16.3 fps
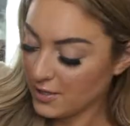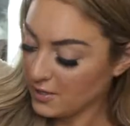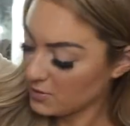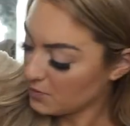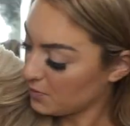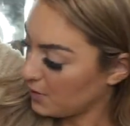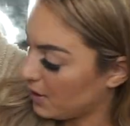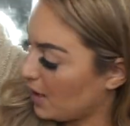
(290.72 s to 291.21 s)
this
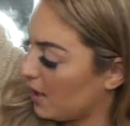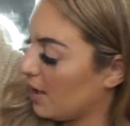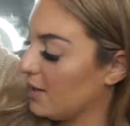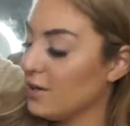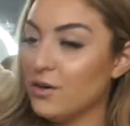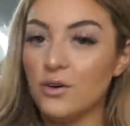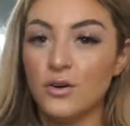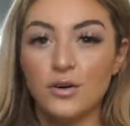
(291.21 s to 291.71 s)
one
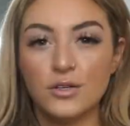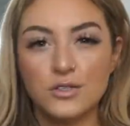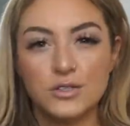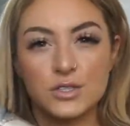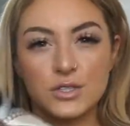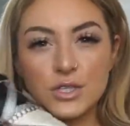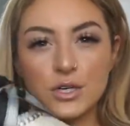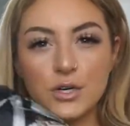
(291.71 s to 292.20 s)
on.
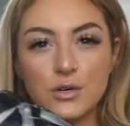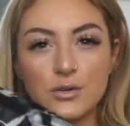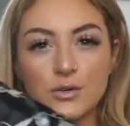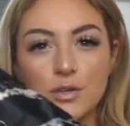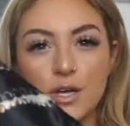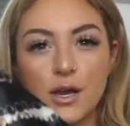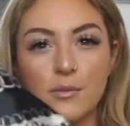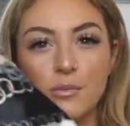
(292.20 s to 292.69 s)
Also,
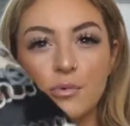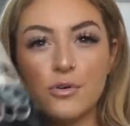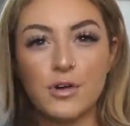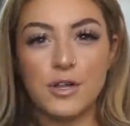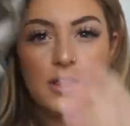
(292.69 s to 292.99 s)
look how pretty